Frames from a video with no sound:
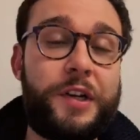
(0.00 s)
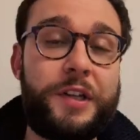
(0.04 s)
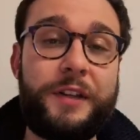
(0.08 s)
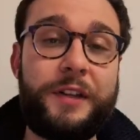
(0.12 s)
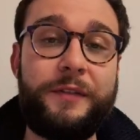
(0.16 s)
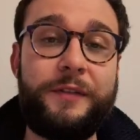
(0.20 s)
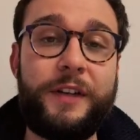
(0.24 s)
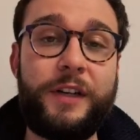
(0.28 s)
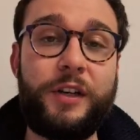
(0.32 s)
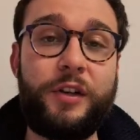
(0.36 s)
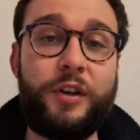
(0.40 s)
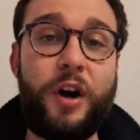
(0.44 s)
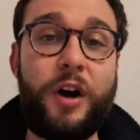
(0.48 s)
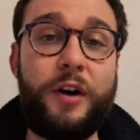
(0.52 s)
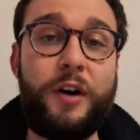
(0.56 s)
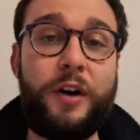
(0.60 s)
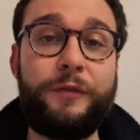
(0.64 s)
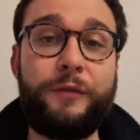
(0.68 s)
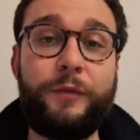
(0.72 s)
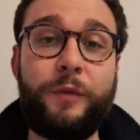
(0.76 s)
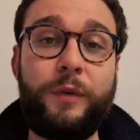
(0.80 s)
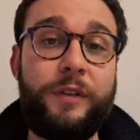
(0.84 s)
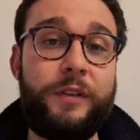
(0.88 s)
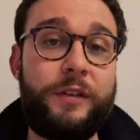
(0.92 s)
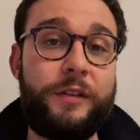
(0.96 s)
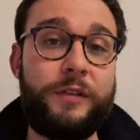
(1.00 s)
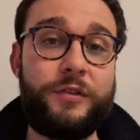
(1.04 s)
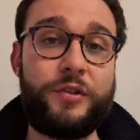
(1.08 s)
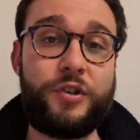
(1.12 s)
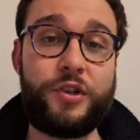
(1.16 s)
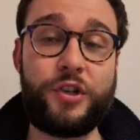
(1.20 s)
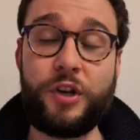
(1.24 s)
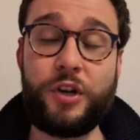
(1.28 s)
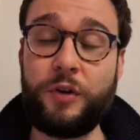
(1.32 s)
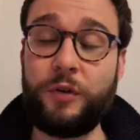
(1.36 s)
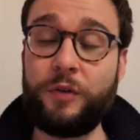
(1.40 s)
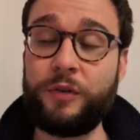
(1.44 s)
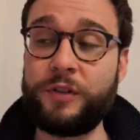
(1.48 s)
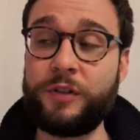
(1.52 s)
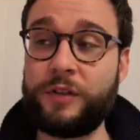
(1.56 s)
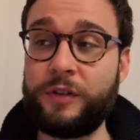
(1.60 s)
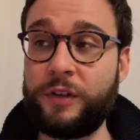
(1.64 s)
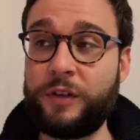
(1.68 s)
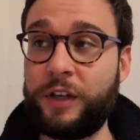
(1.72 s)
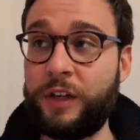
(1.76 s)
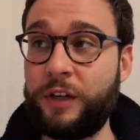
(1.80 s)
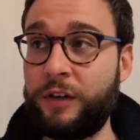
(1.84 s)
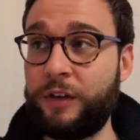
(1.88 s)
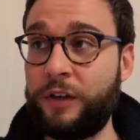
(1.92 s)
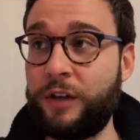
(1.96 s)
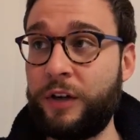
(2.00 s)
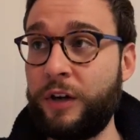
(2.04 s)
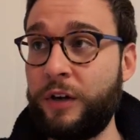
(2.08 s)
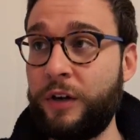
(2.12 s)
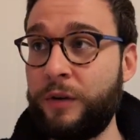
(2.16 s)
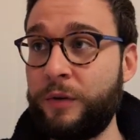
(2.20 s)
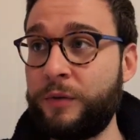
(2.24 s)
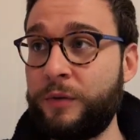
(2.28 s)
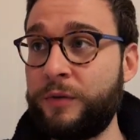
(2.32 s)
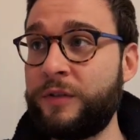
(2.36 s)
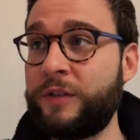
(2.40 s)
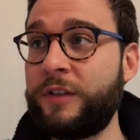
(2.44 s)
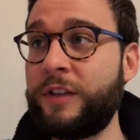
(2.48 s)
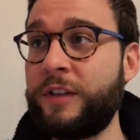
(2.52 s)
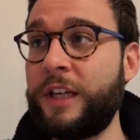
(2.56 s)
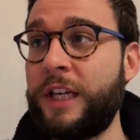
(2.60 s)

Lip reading: the video off with a joke, so here goes.